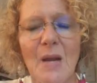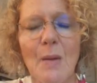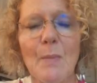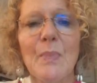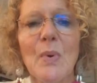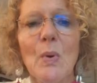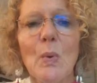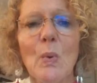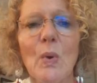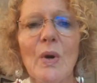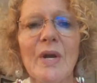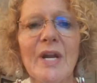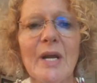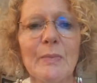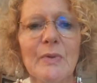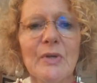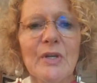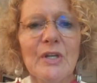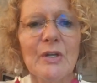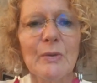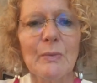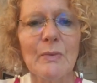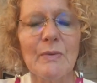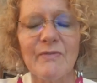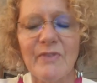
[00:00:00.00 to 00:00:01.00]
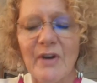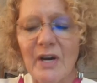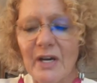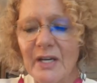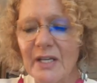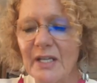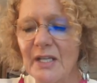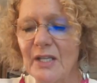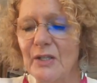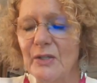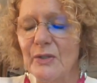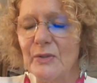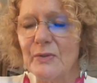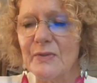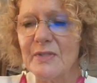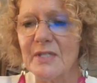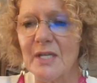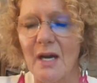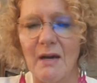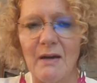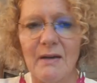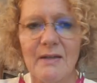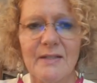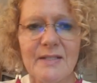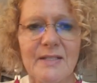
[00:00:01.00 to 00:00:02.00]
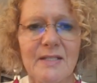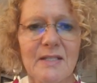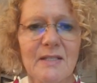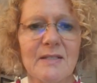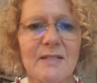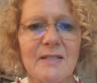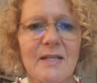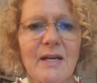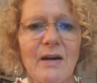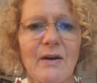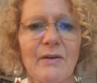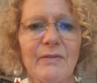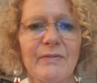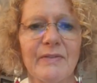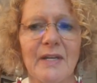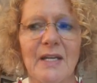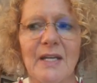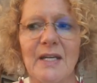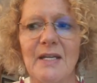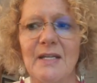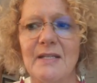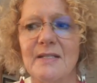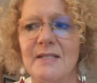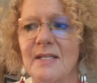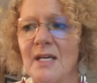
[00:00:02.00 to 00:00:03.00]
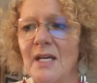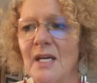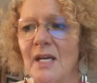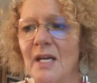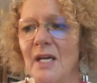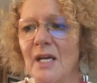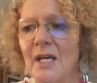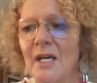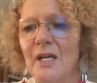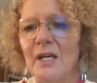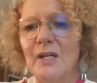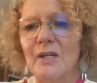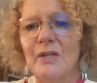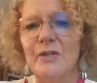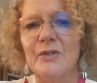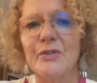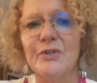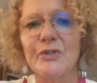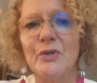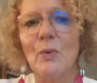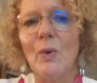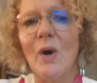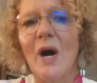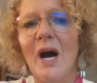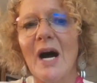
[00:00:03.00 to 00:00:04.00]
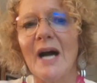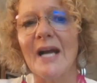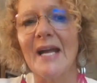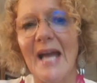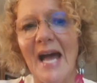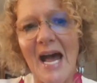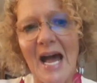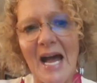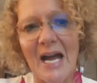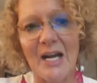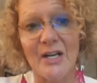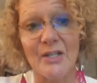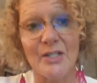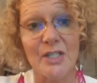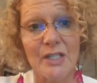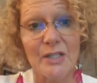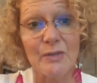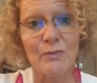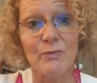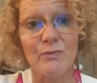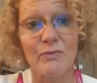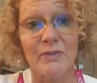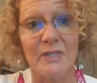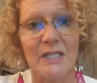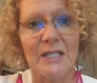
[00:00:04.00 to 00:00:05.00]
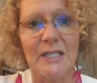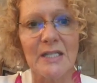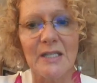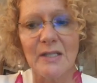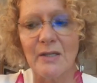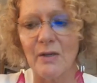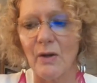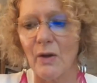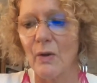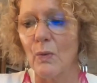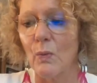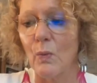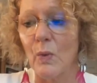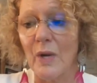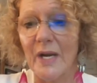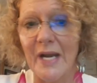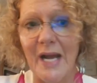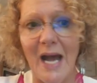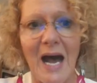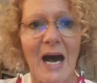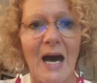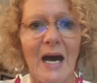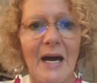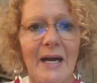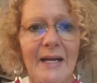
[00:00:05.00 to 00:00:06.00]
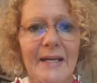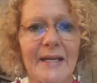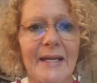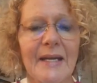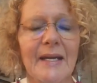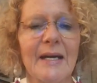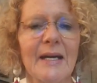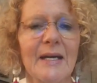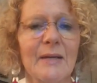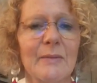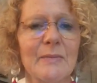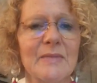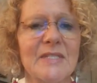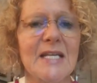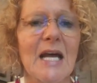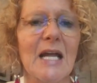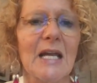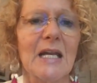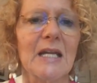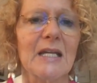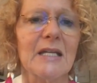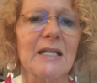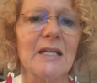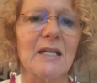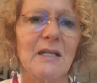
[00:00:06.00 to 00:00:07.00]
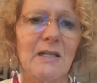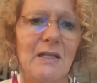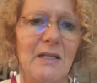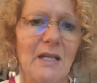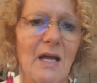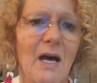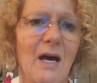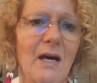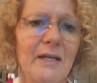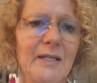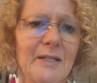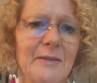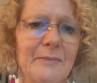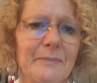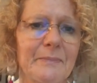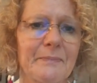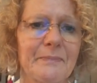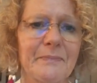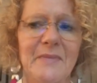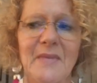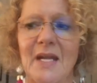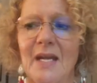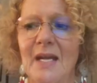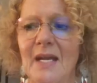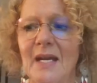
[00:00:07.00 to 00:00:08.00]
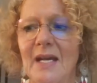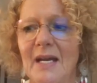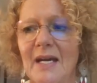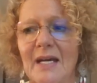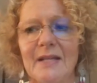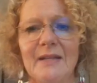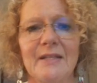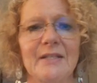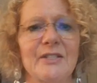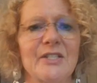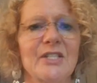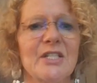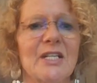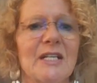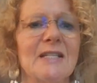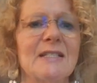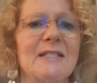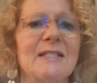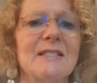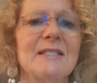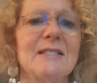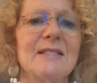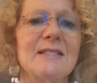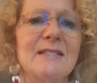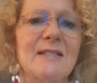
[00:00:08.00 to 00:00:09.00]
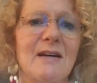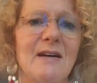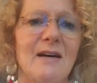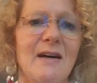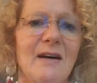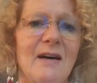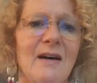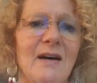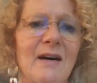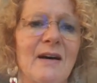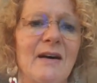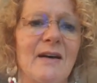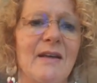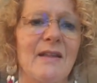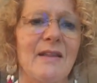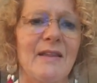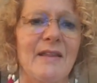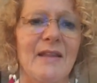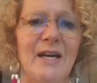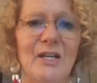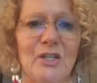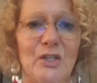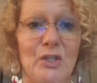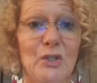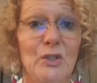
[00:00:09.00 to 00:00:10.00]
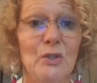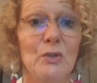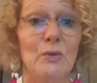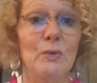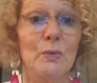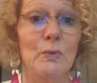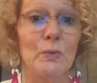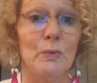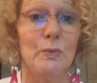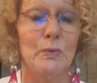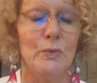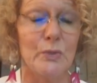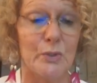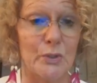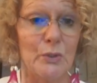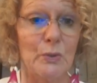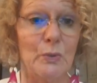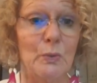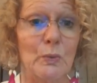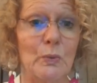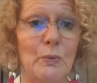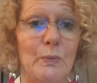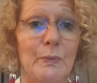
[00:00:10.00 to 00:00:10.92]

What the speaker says: But what I'm going to invite you to ask yourself is, do I actually really know when I am telling a lie? And the chances are that you do.